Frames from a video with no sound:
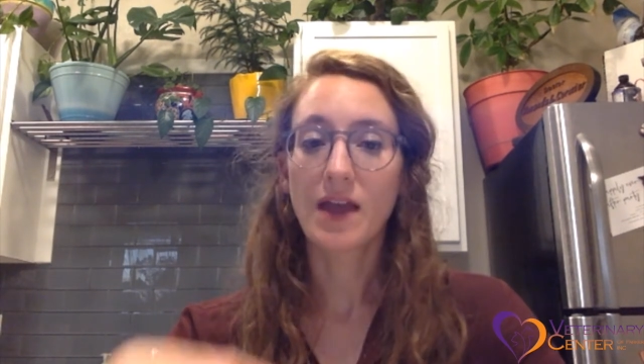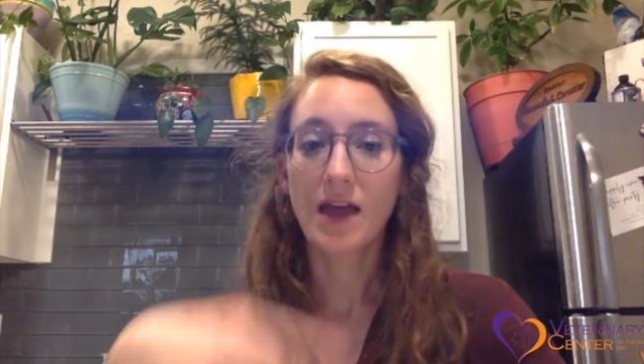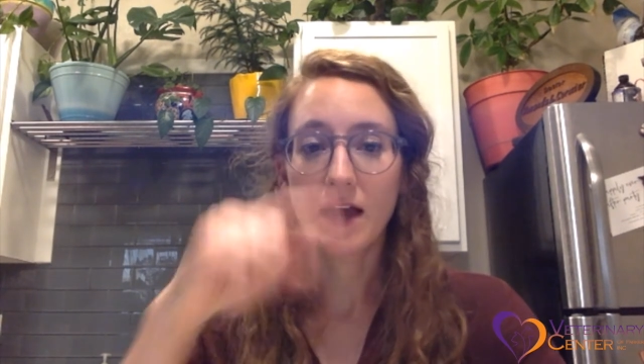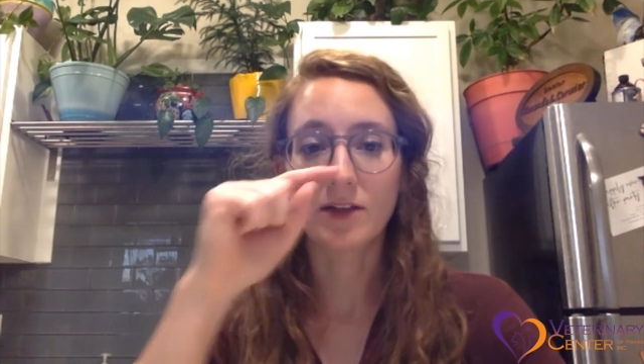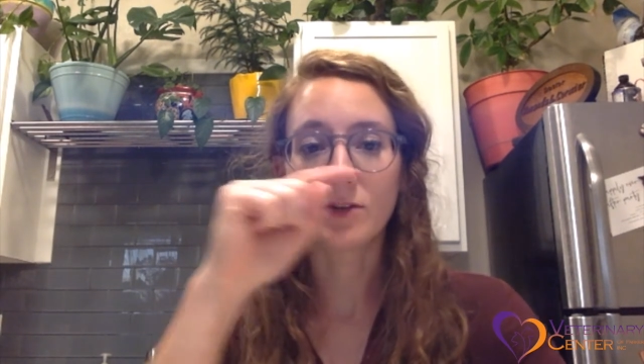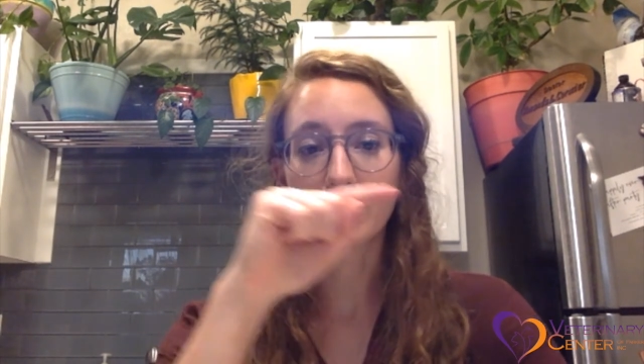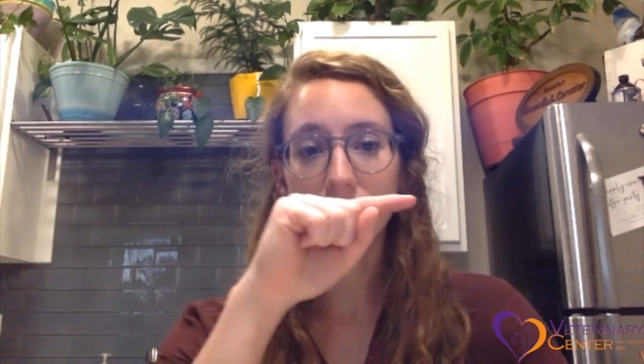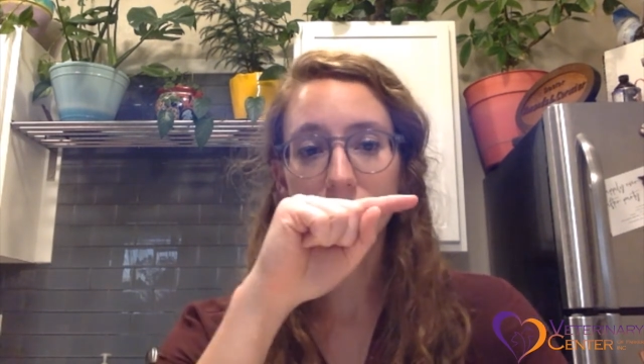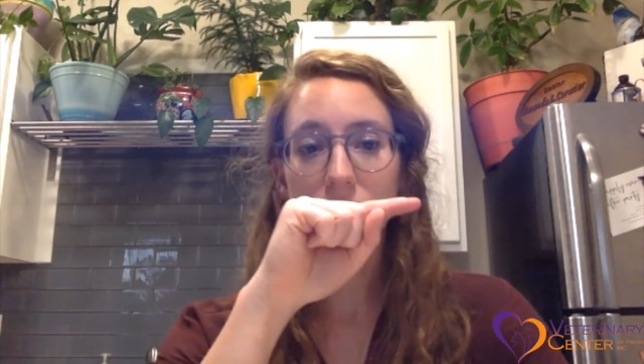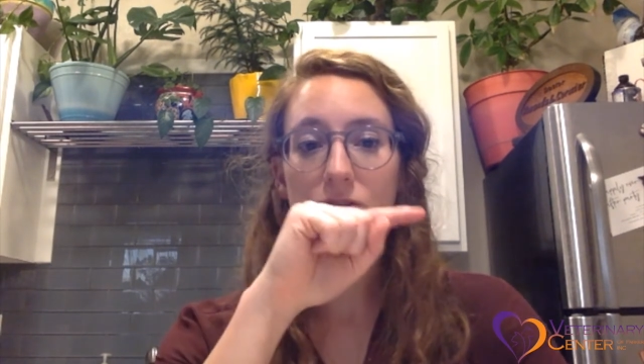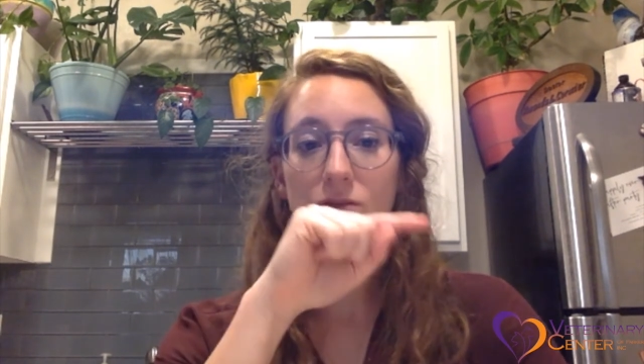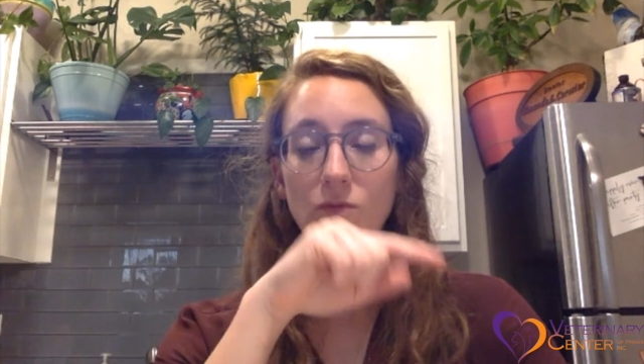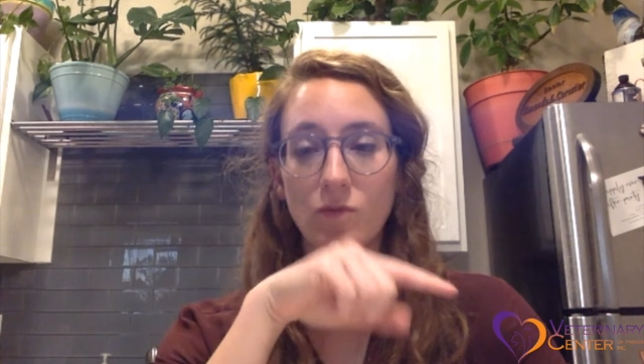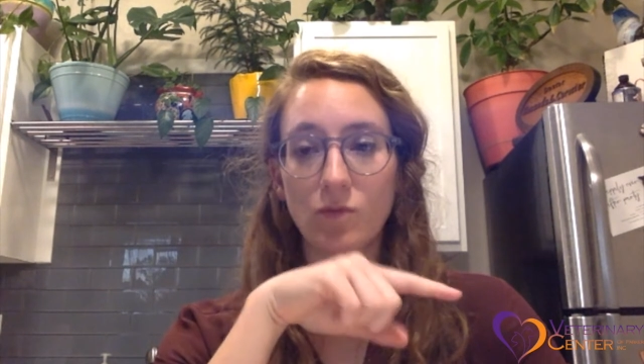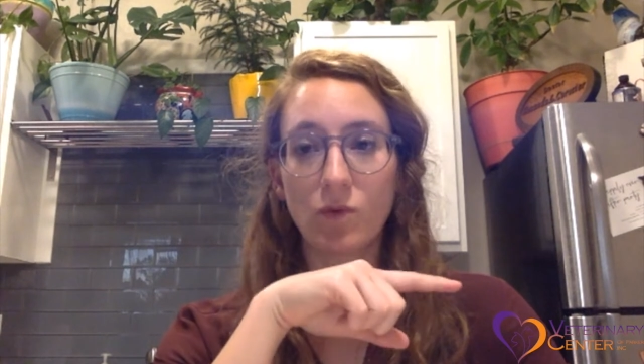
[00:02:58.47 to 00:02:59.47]
And
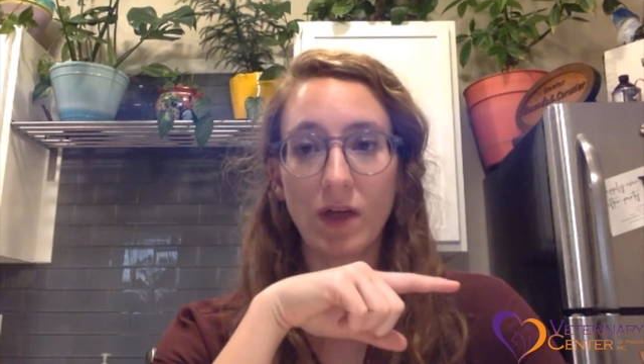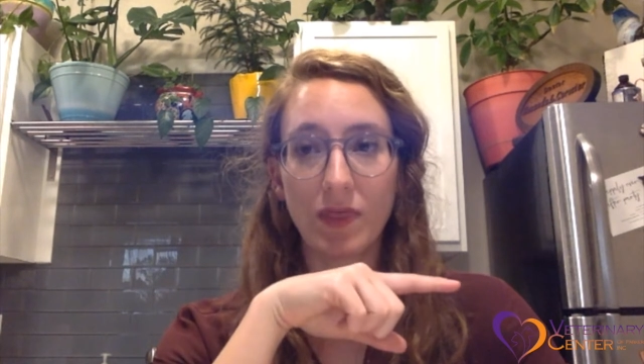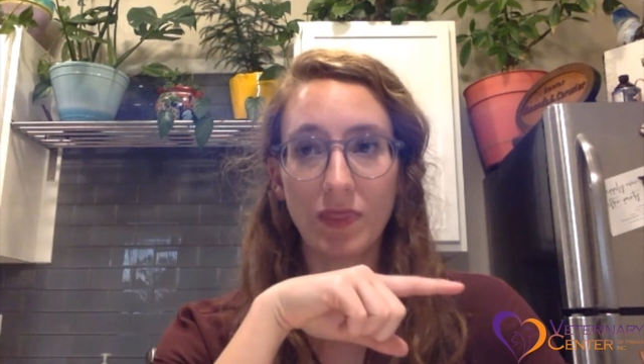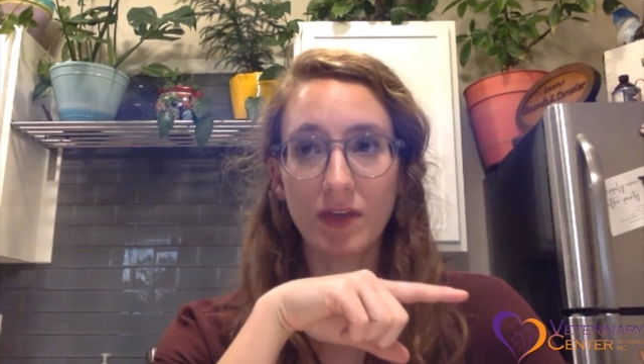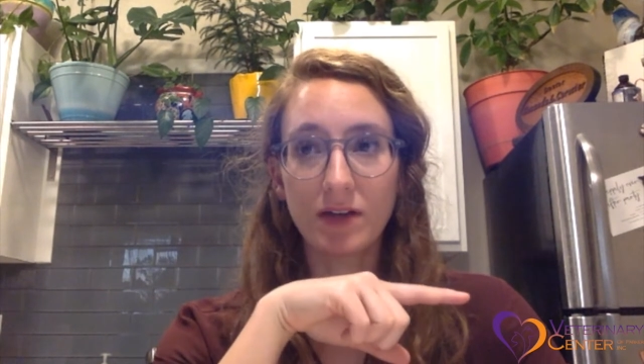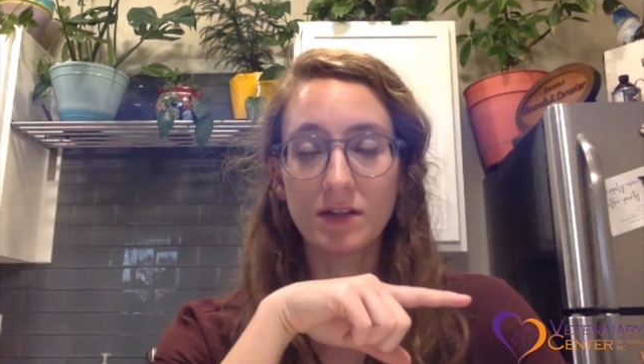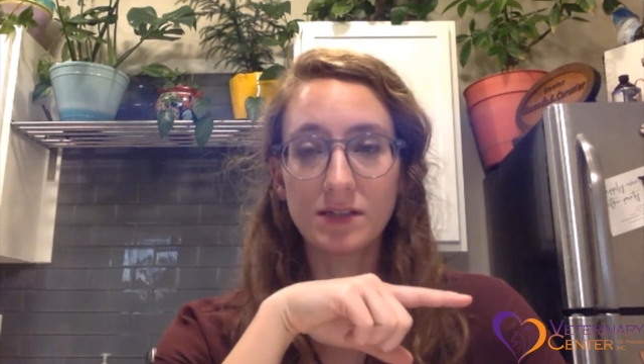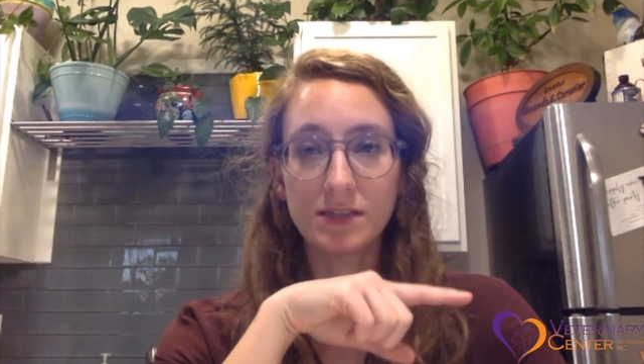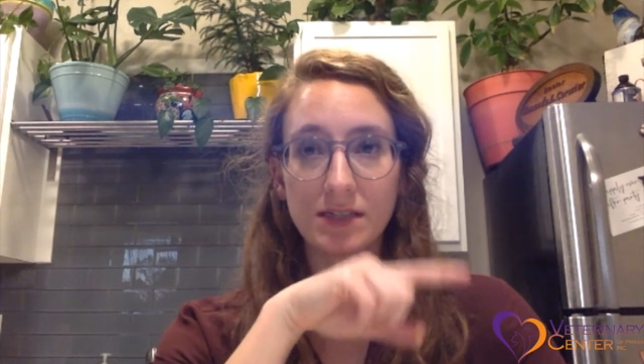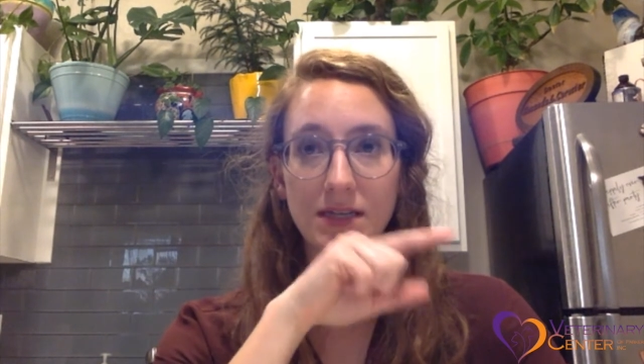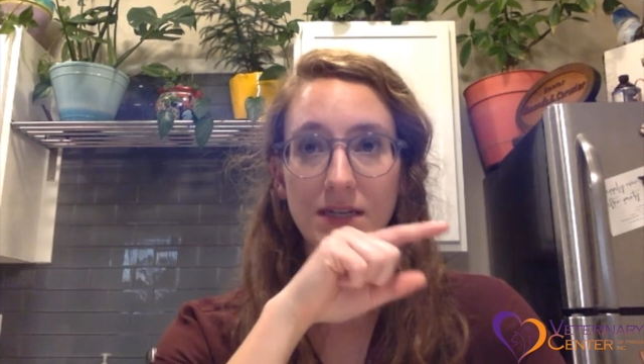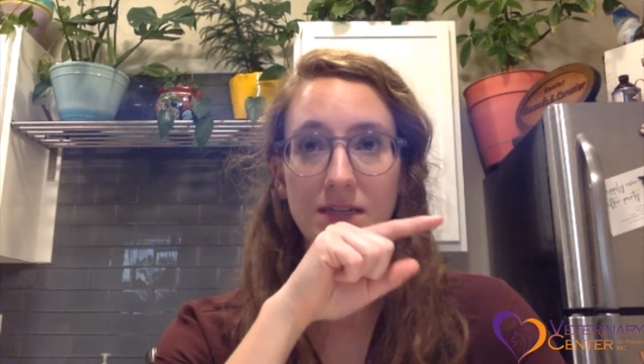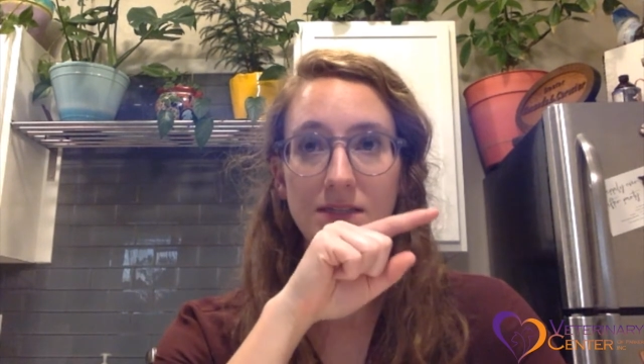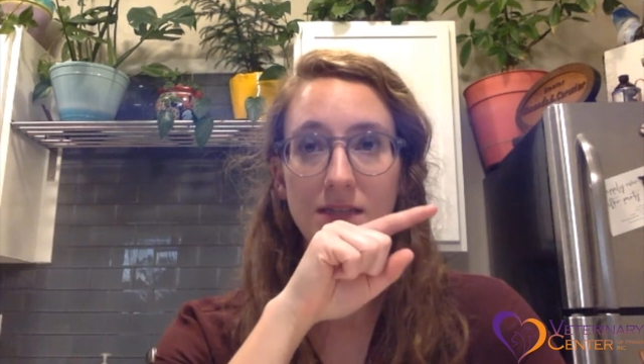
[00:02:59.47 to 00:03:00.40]
what they'll see is